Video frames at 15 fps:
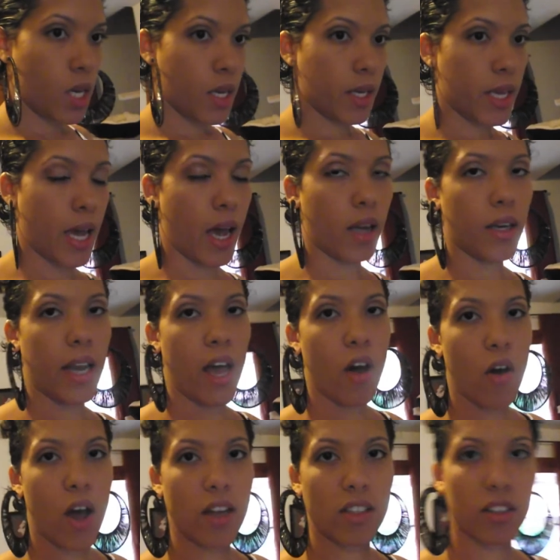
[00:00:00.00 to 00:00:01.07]
yeah, now
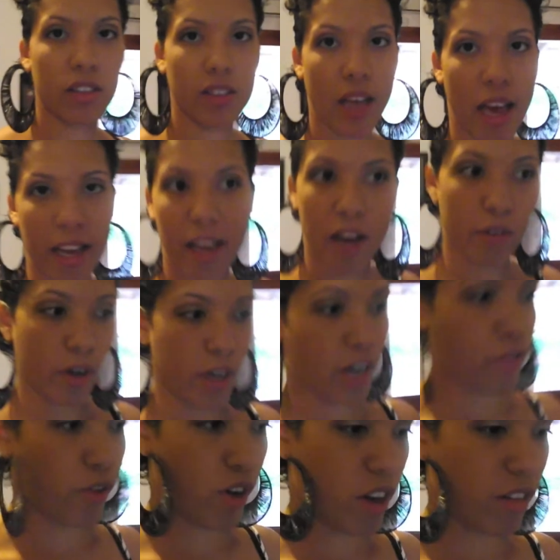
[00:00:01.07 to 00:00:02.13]
I just, I got ready
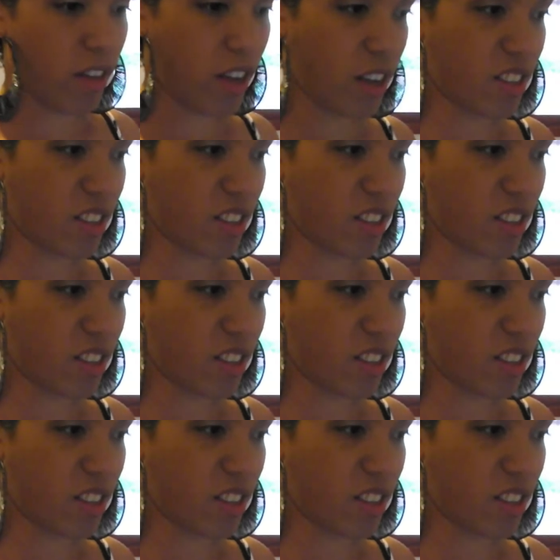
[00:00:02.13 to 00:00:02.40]
for nothing.